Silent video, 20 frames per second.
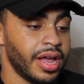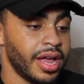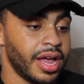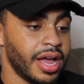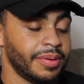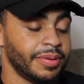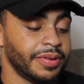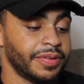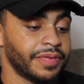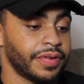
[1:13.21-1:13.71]

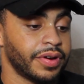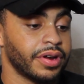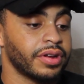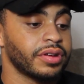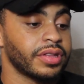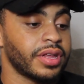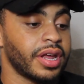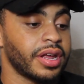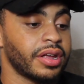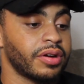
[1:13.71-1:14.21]
hemisphere,
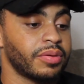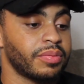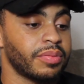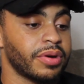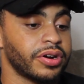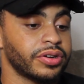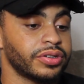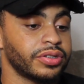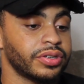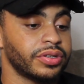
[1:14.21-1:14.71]
is like
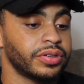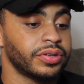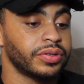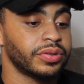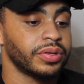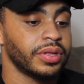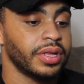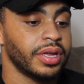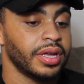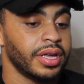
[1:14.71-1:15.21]
commercial